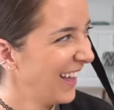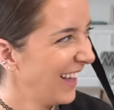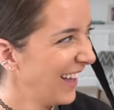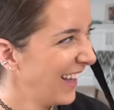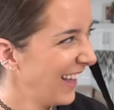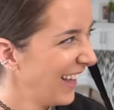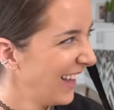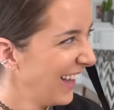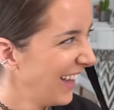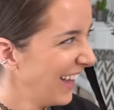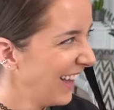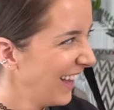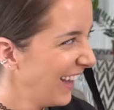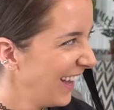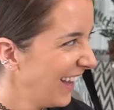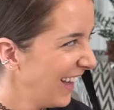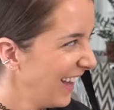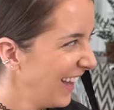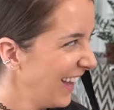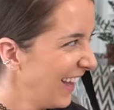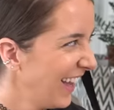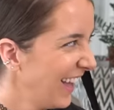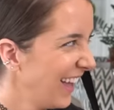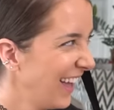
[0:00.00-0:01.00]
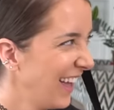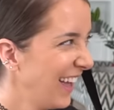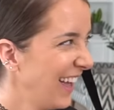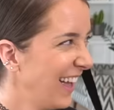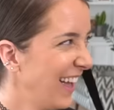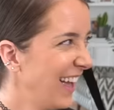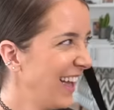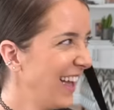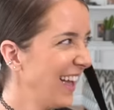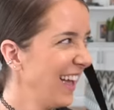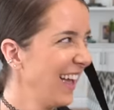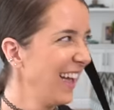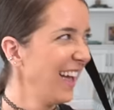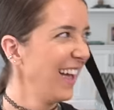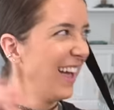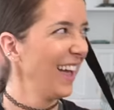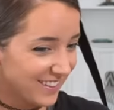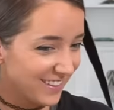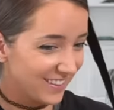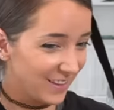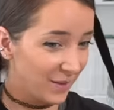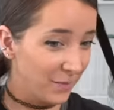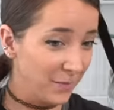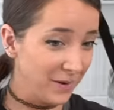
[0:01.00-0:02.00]
We're perfect and we're
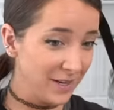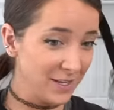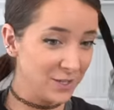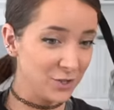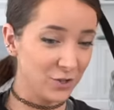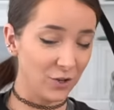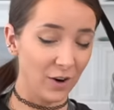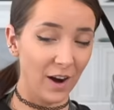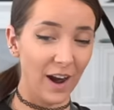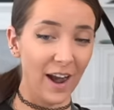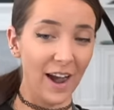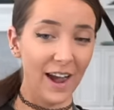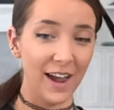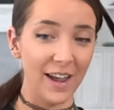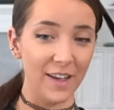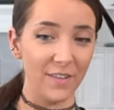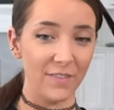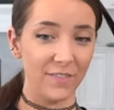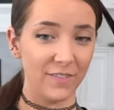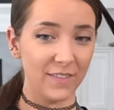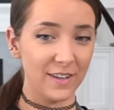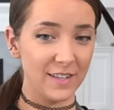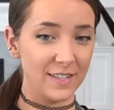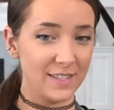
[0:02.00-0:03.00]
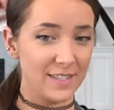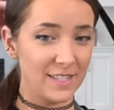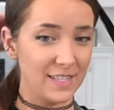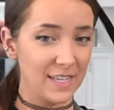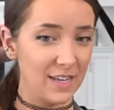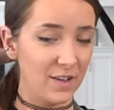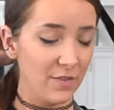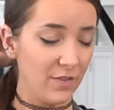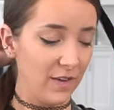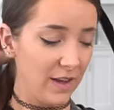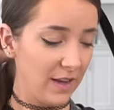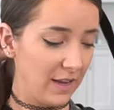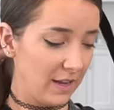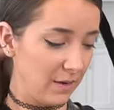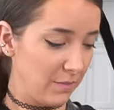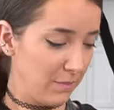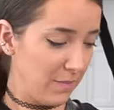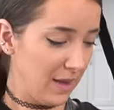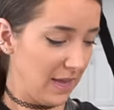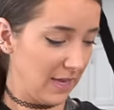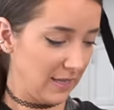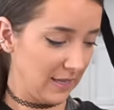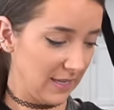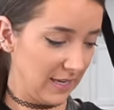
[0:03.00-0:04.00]
dudes! Let me try and see if I
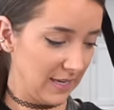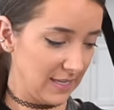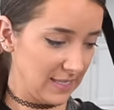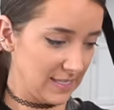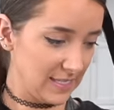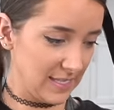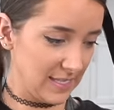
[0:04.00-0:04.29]
can make like a